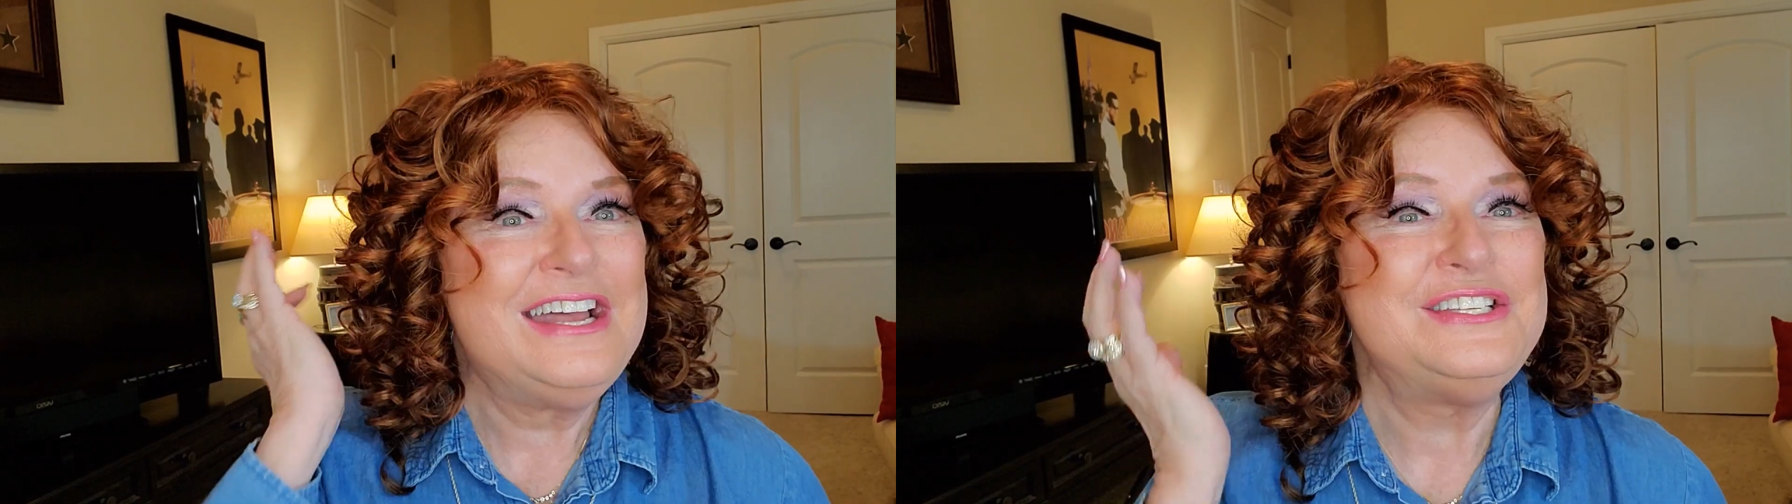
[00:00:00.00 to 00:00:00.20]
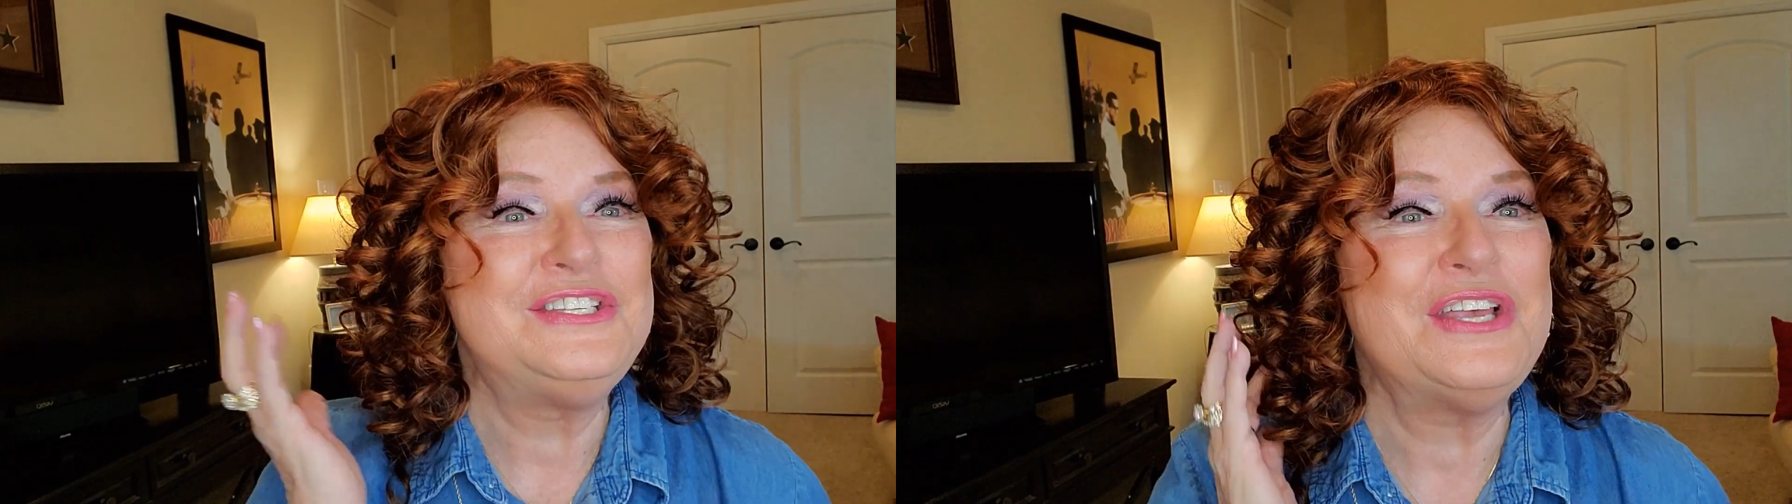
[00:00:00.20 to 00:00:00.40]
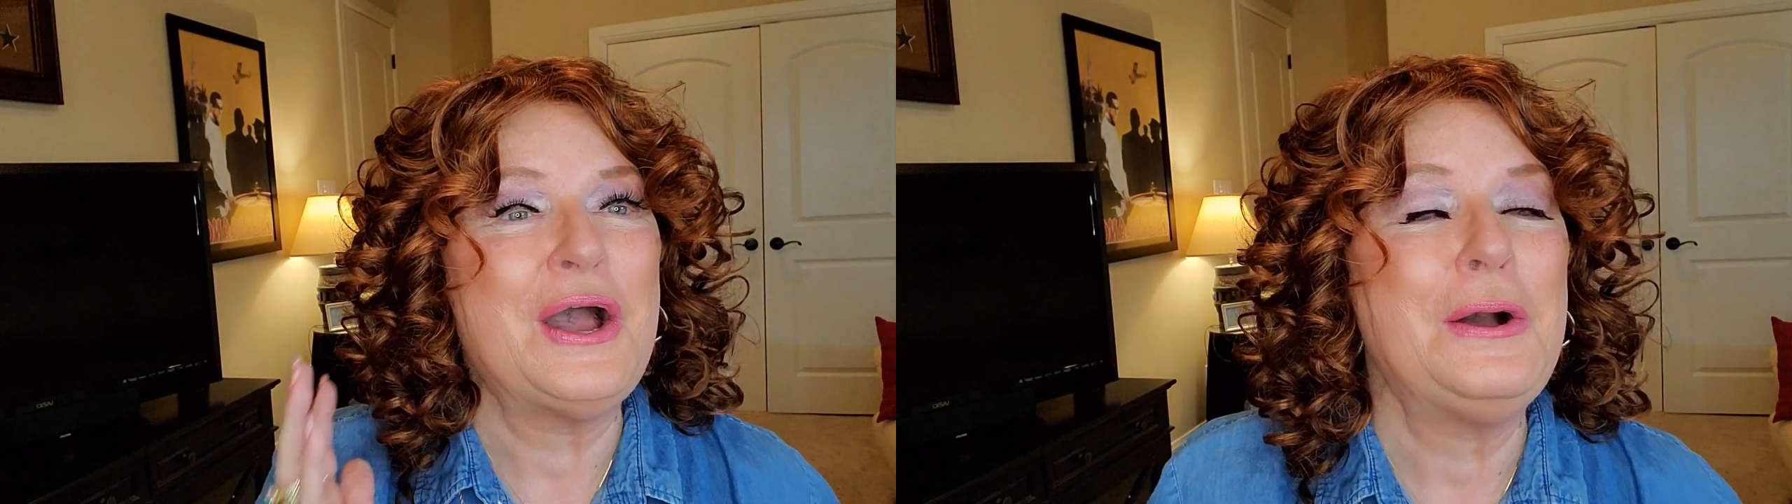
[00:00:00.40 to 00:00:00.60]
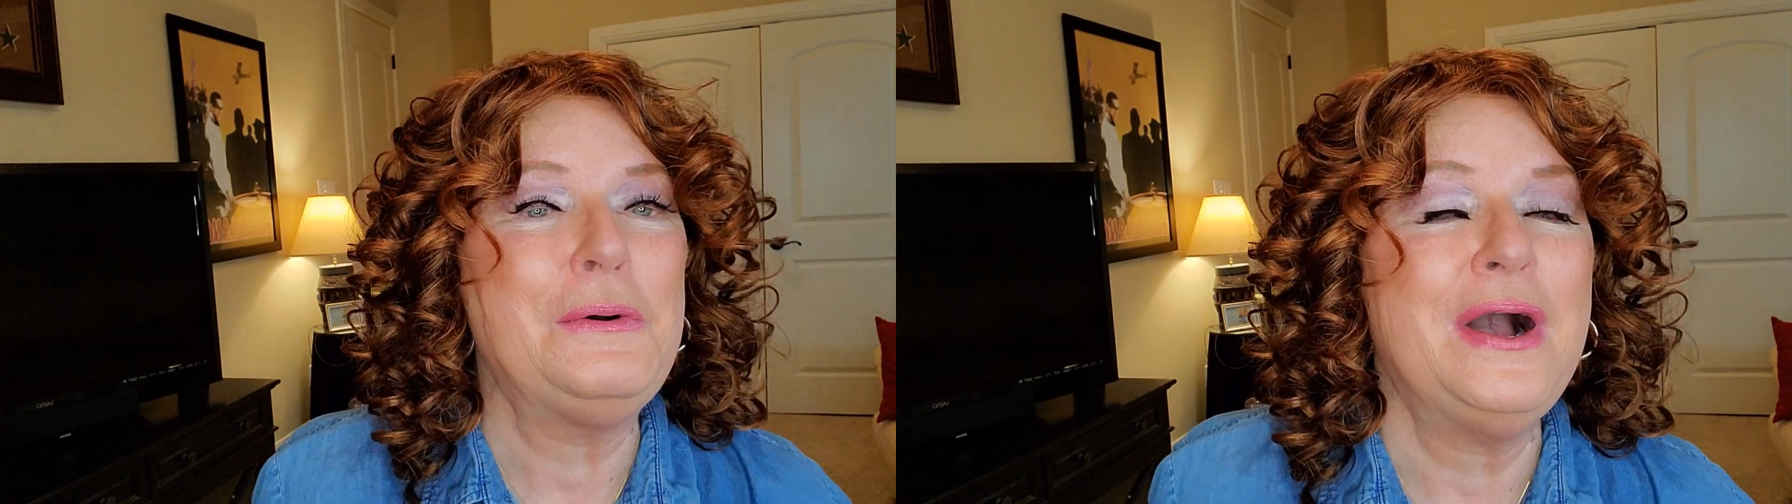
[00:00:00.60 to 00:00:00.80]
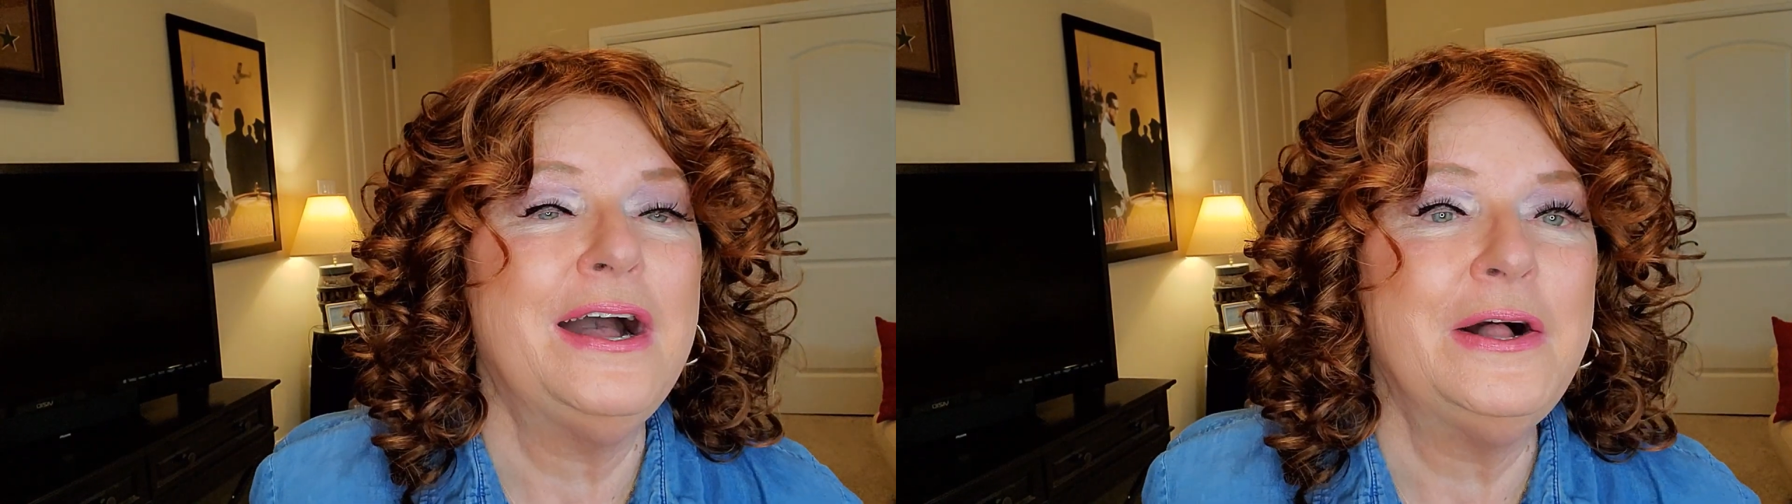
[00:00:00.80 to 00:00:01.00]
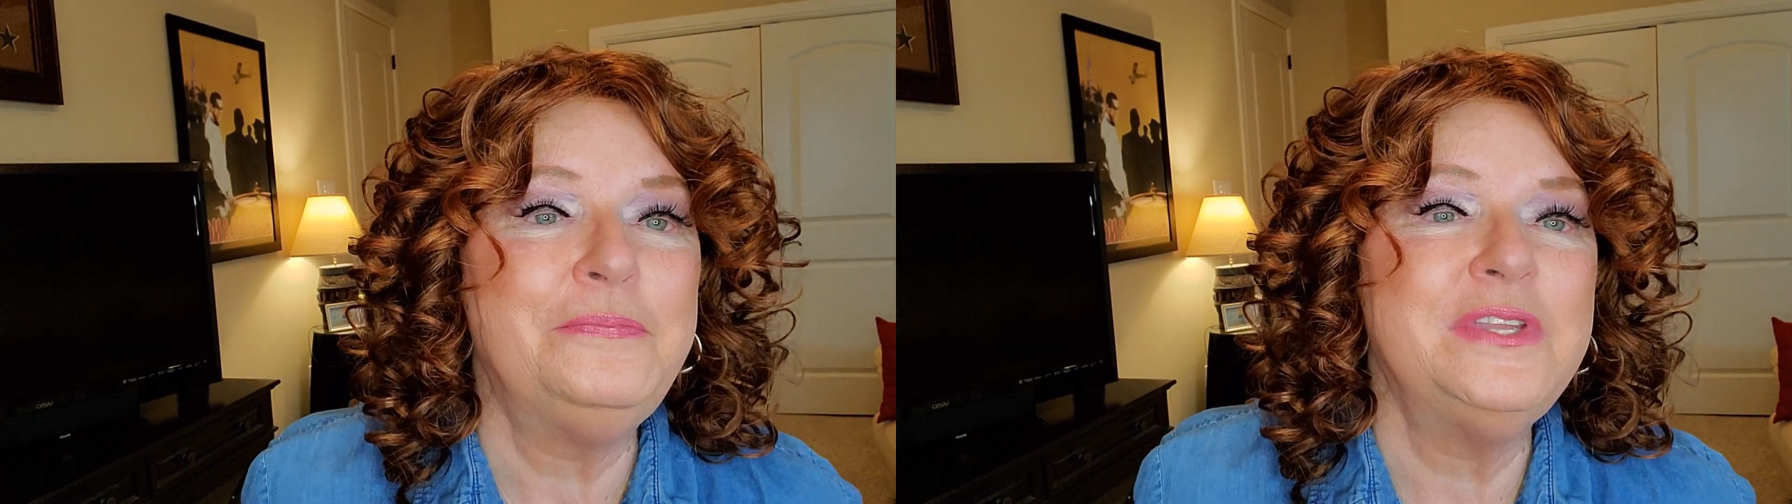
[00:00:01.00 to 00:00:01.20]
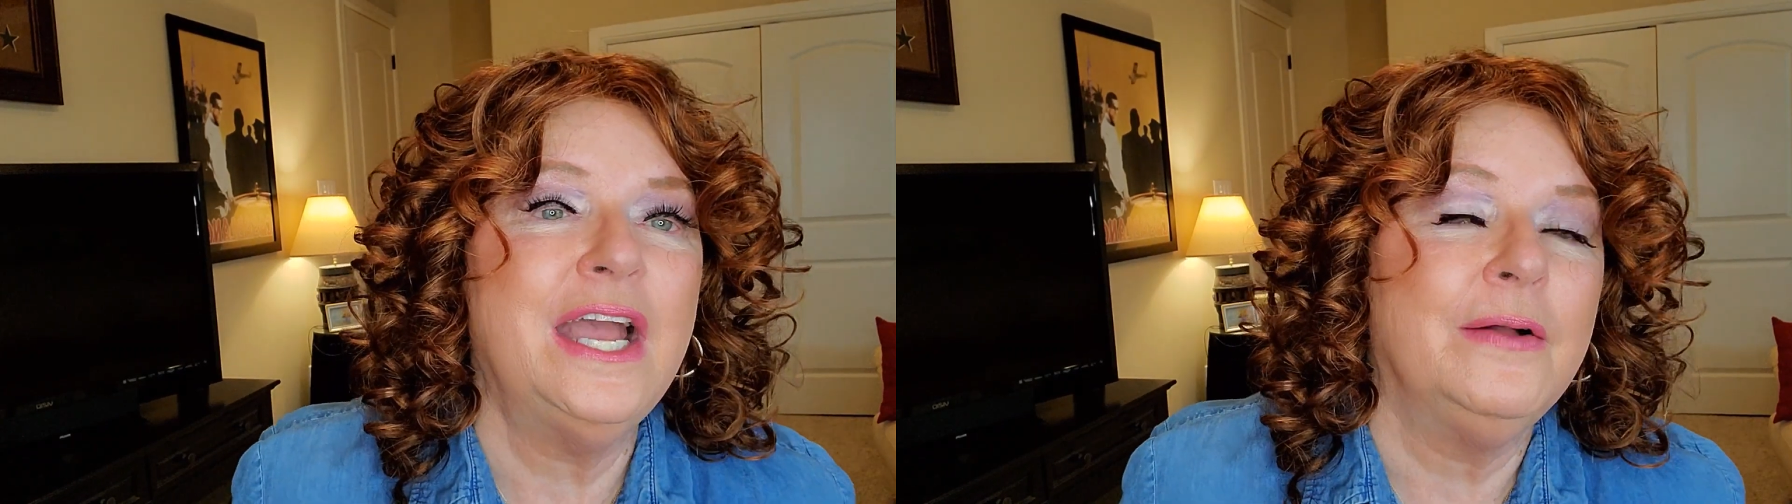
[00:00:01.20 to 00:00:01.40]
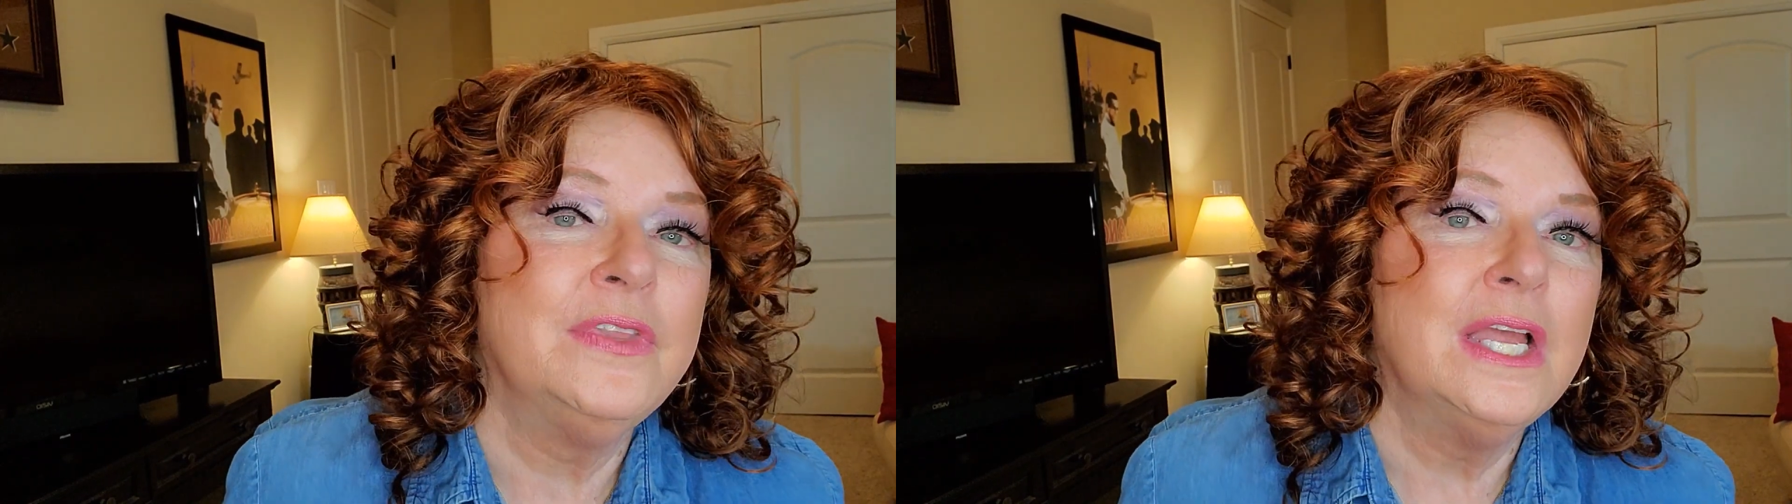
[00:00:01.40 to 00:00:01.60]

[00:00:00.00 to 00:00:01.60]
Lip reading: So, yeah.